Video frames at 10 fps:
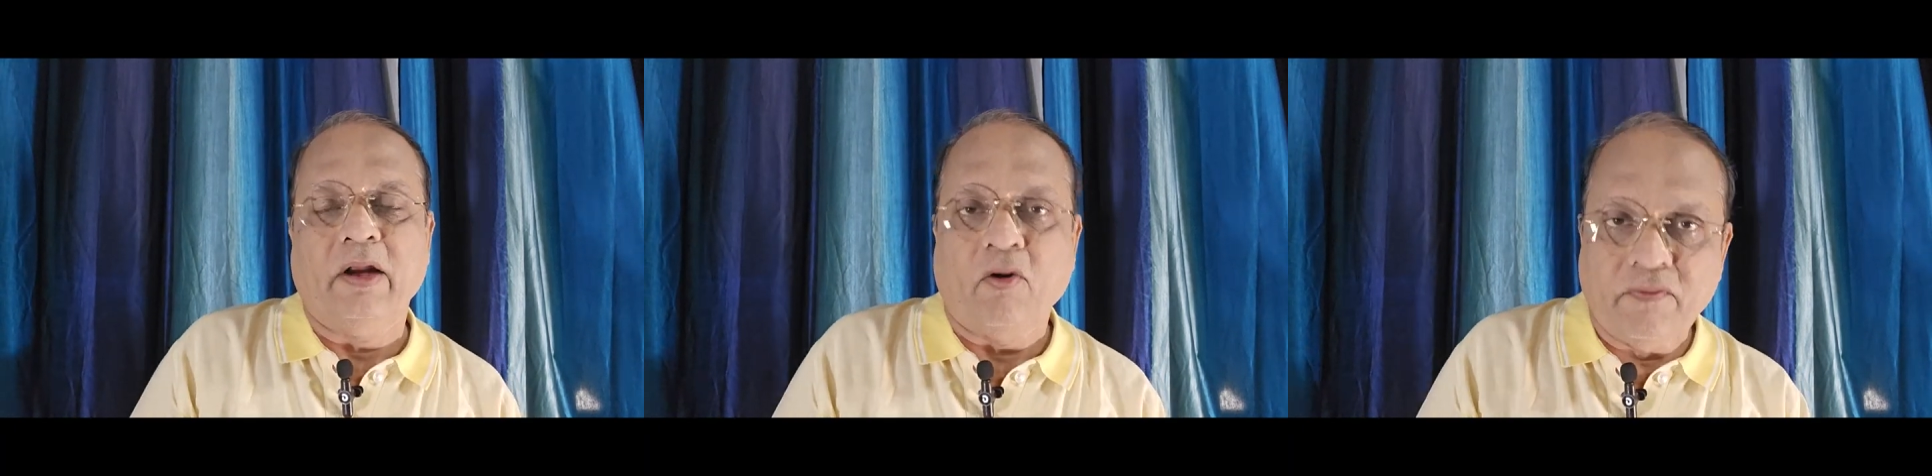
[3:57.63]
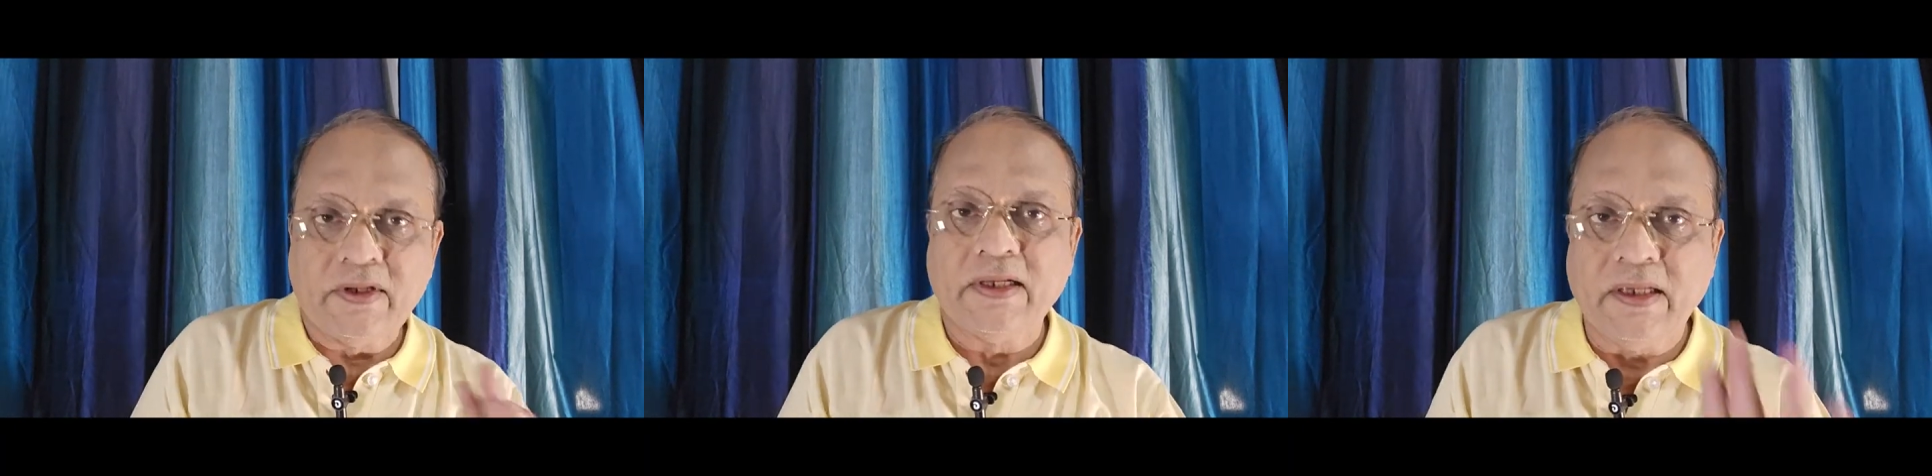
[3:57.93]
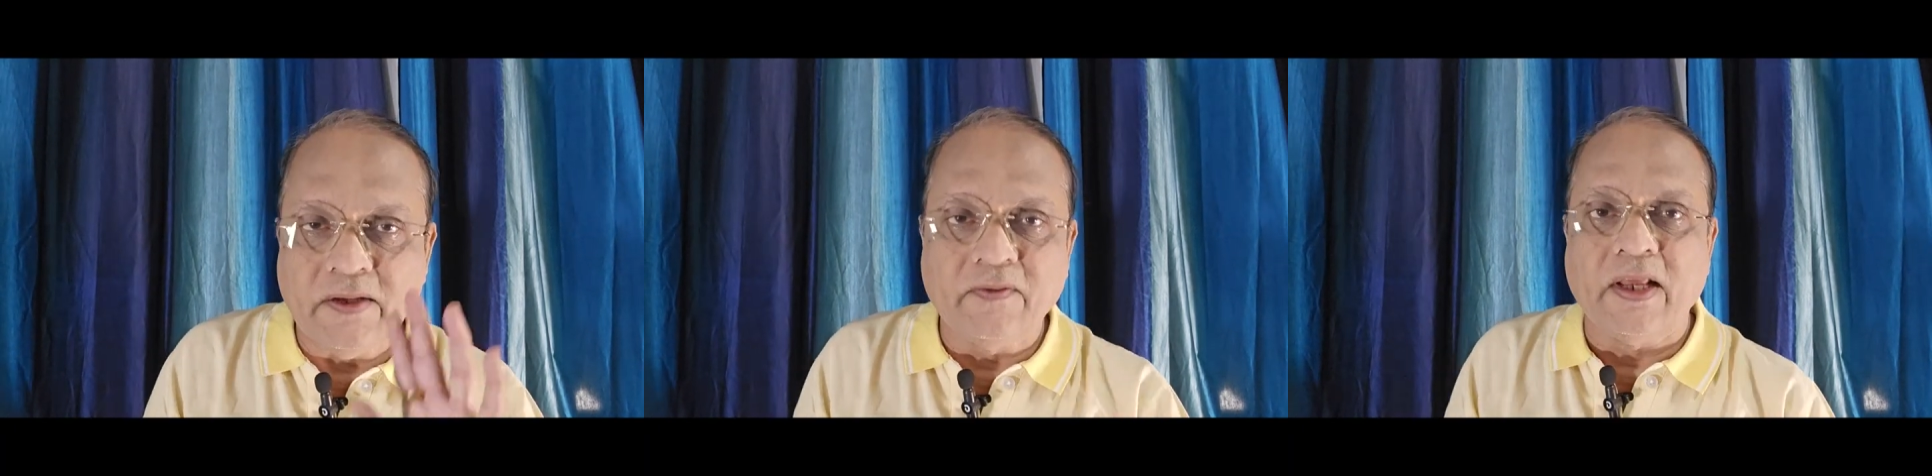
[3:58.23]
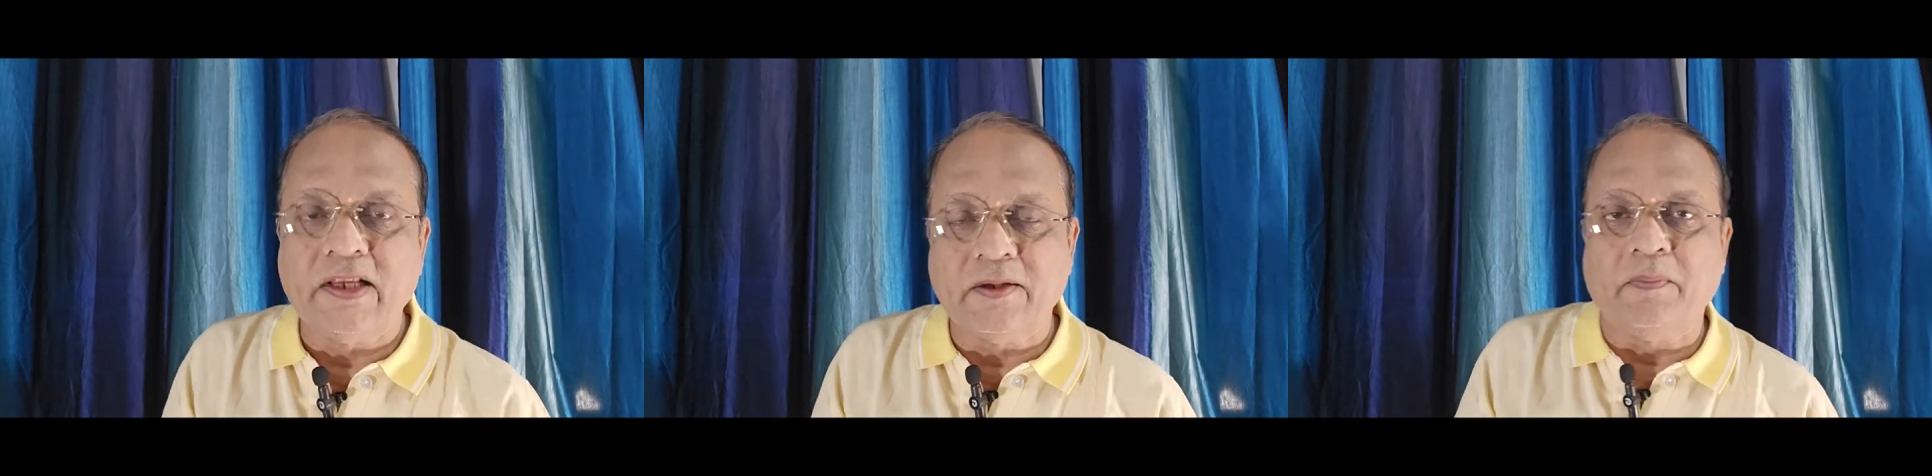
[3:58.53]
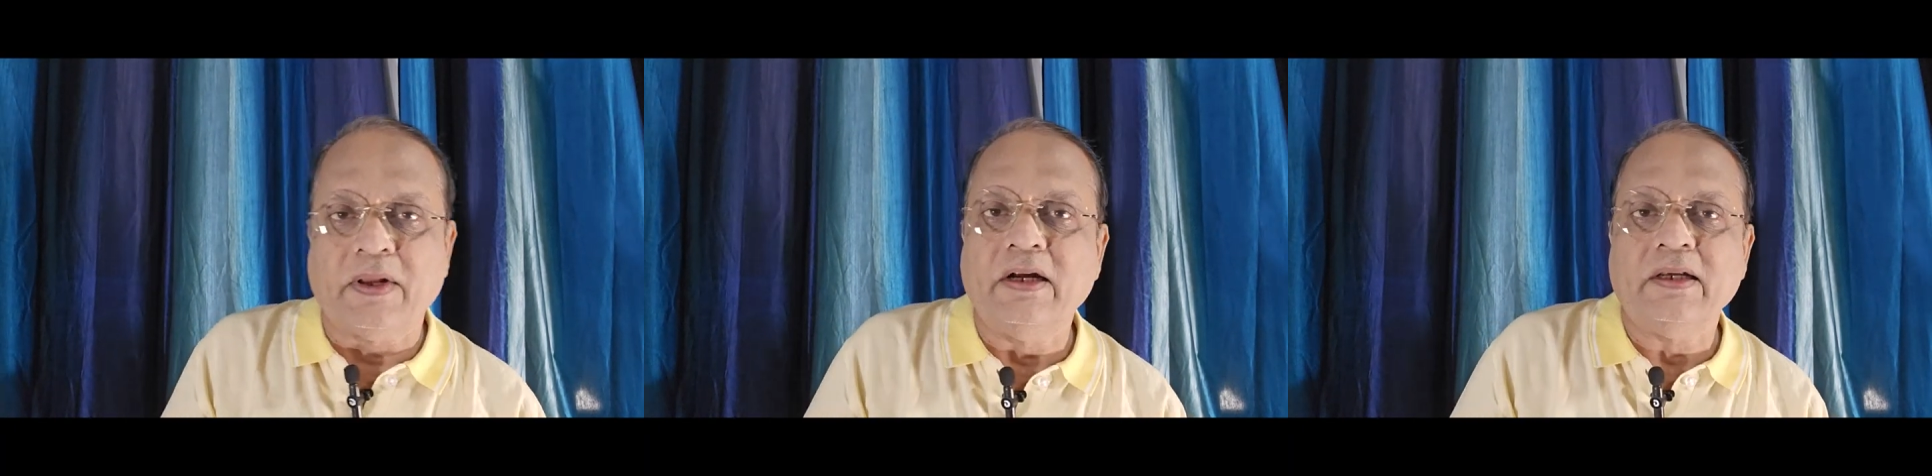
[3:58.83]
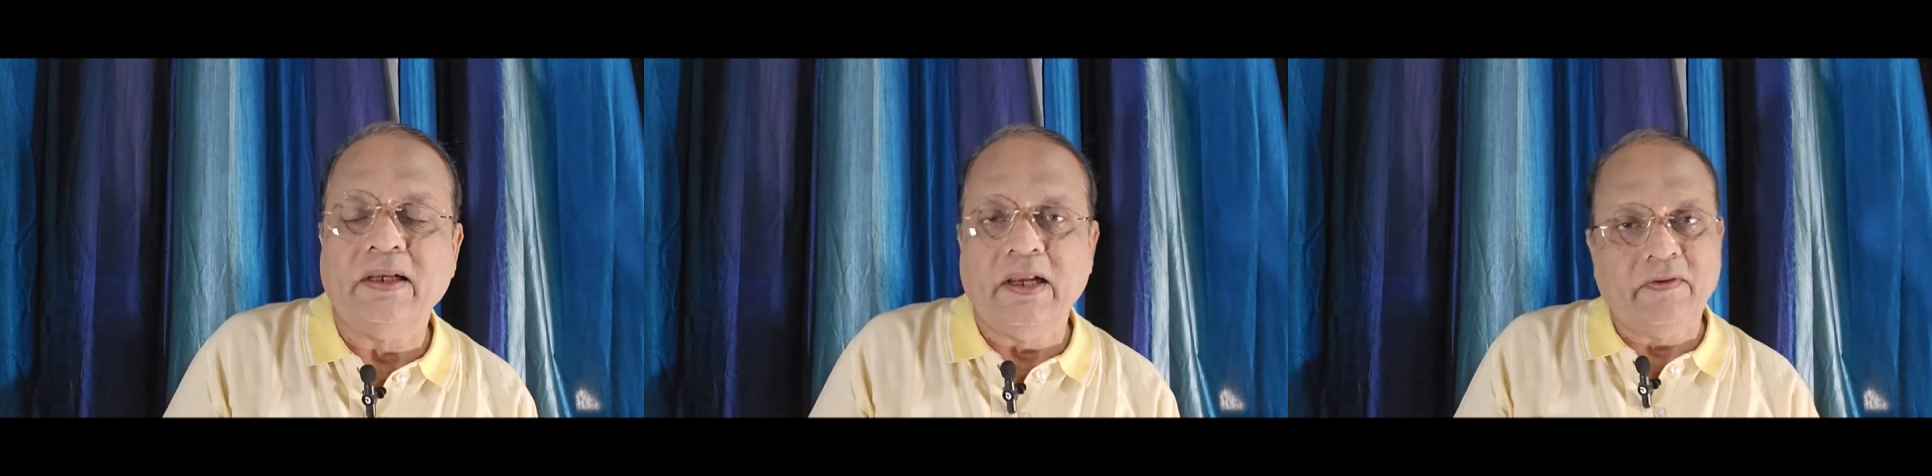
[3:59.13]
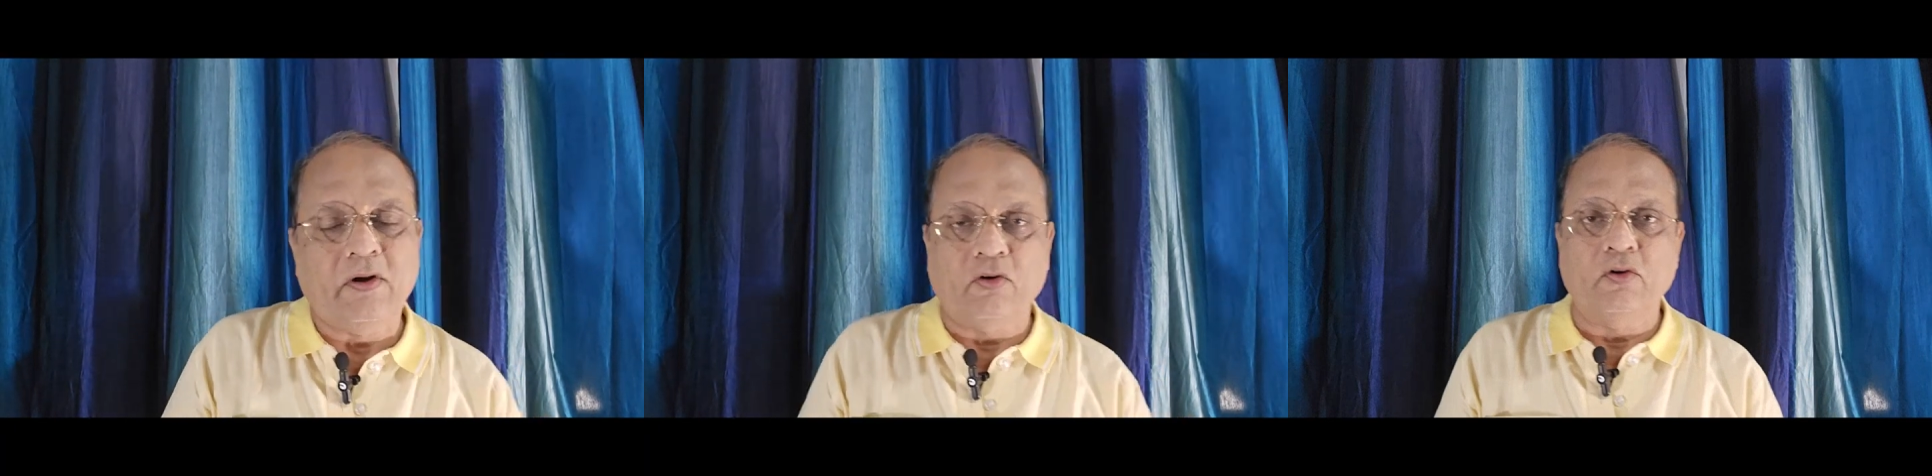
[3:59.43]
And obviously if there is a penalty
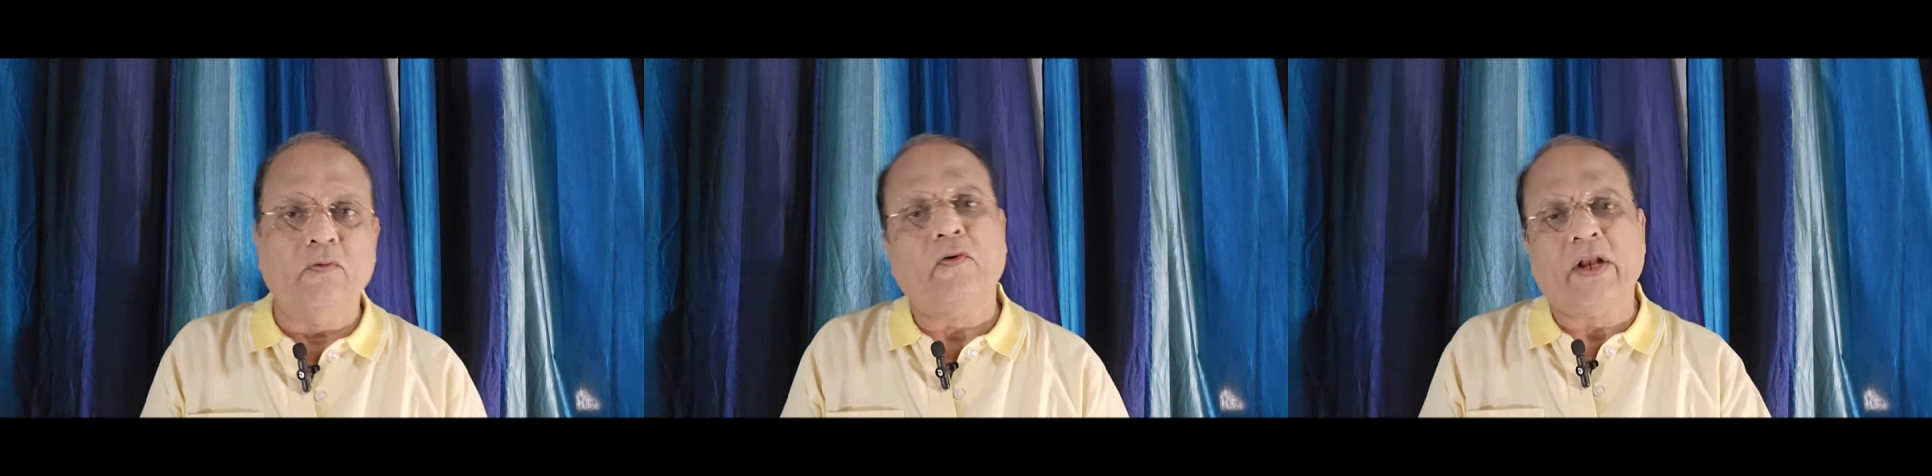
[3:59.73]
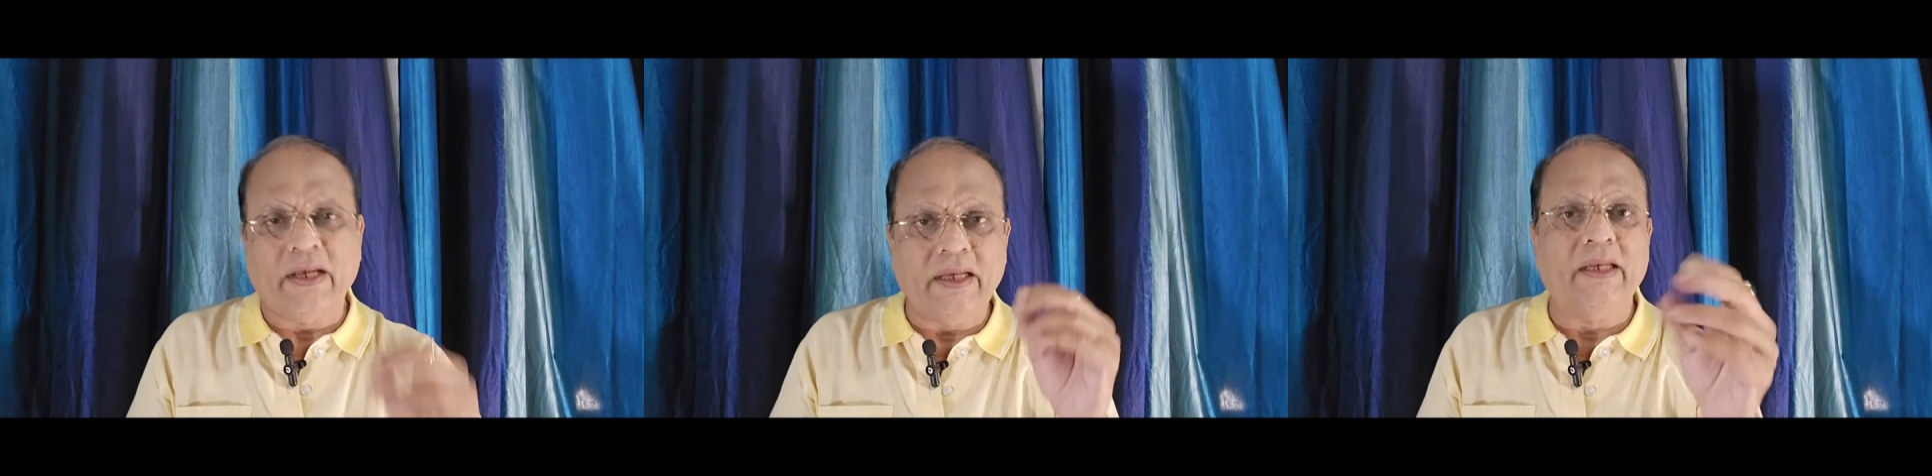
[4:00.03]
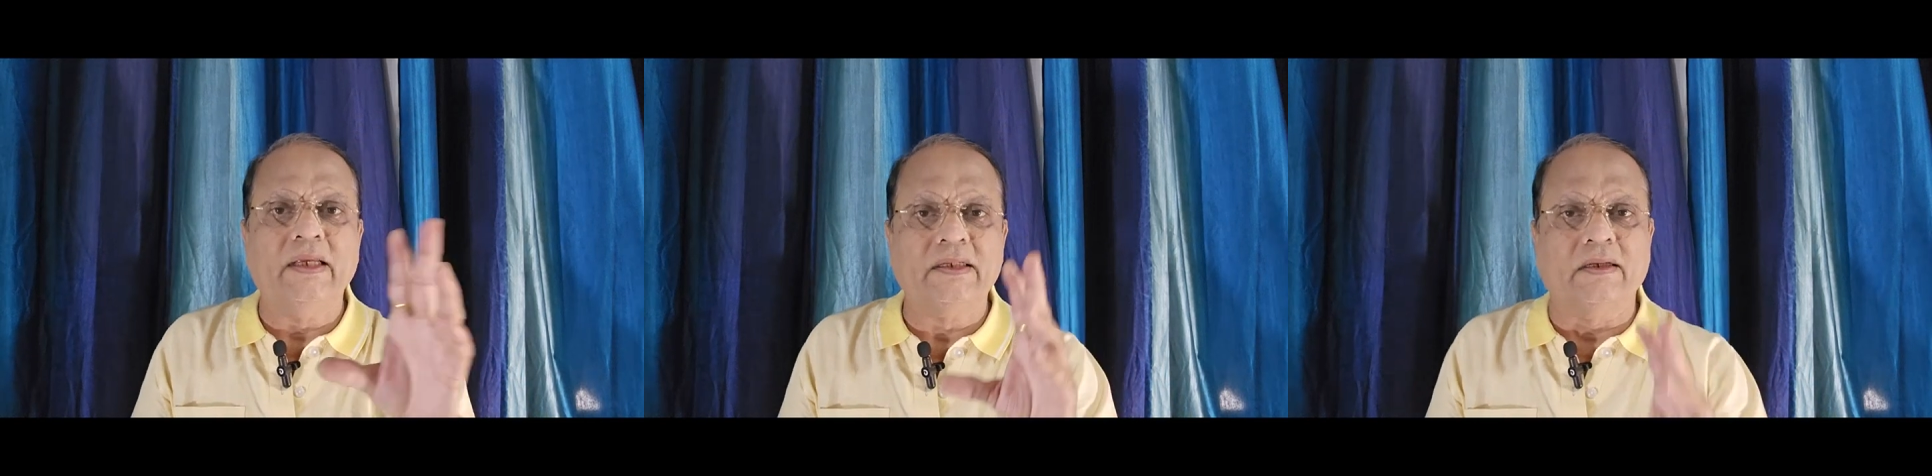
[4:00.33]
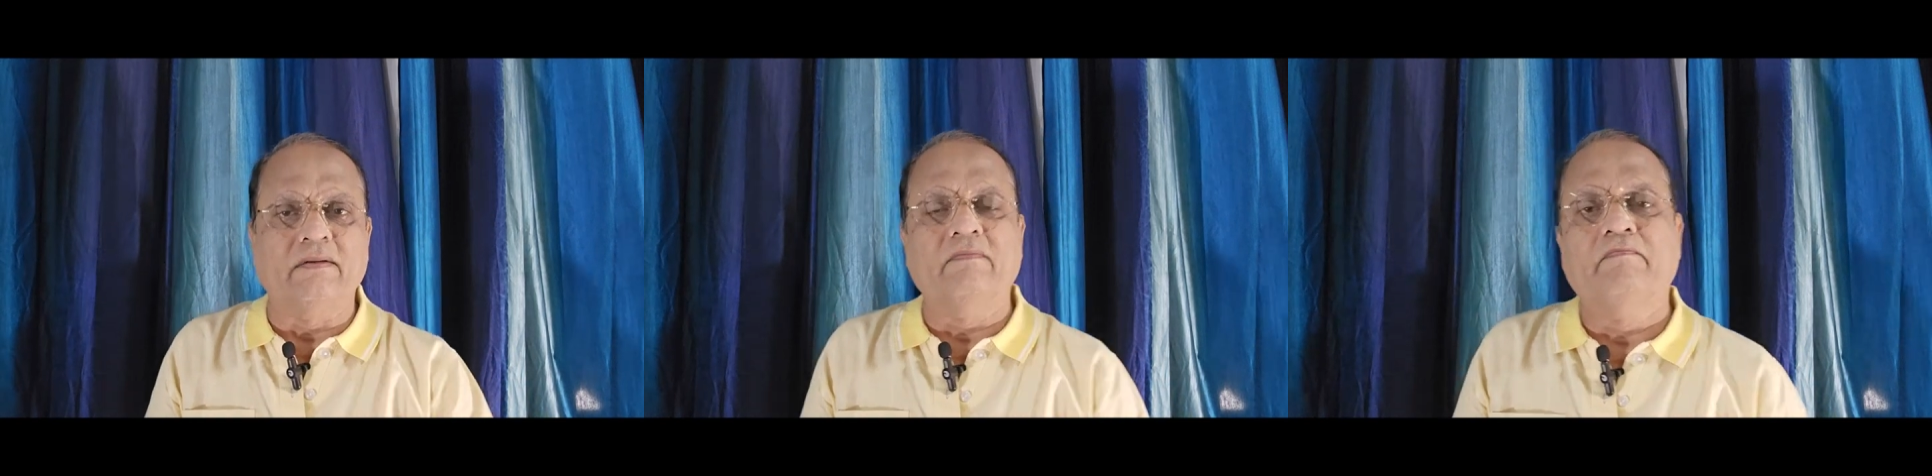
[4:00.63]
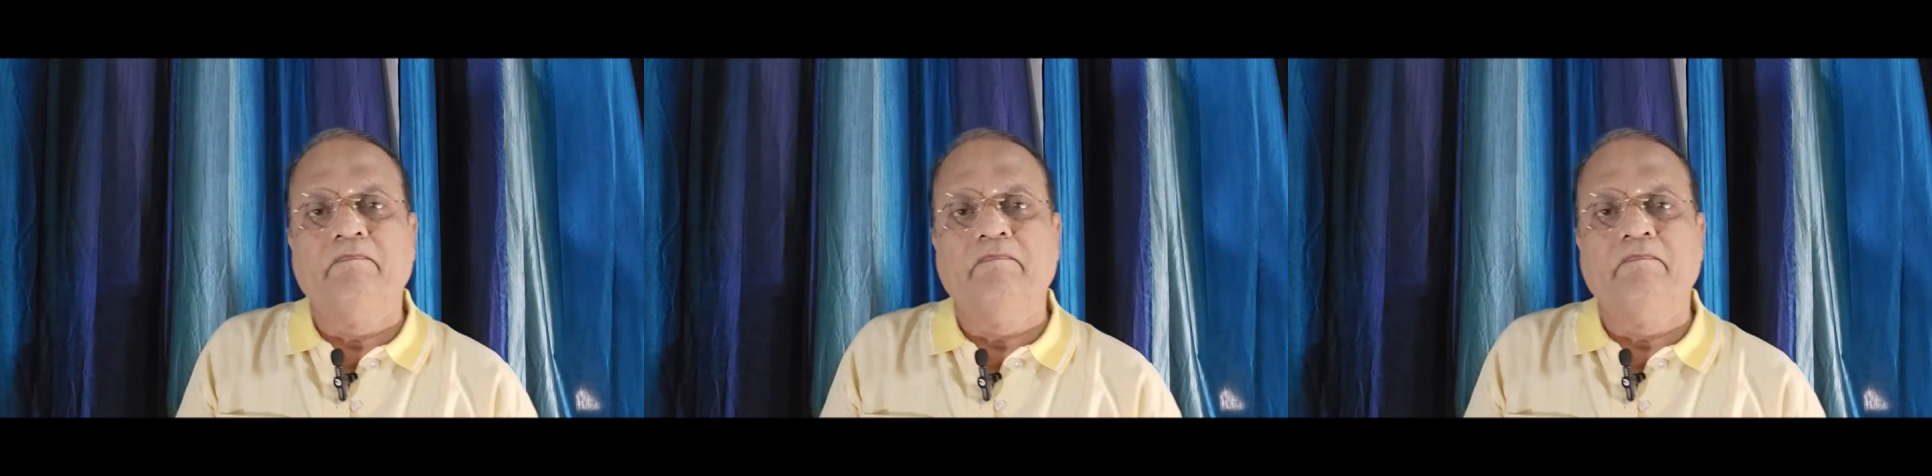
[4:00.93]
levied on you for any reason,